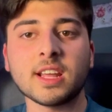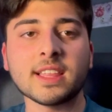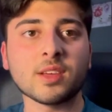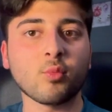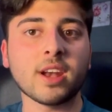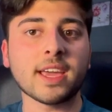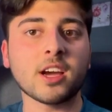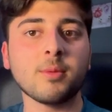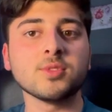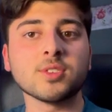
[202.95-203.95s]
And then when I
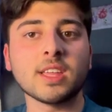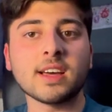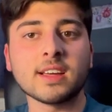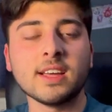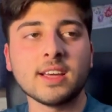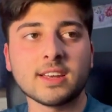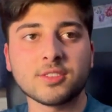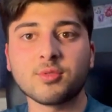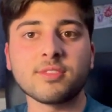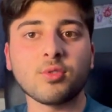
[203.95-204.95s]
come to that
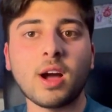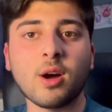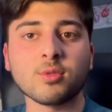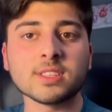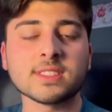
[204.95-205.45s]
3-4 hours,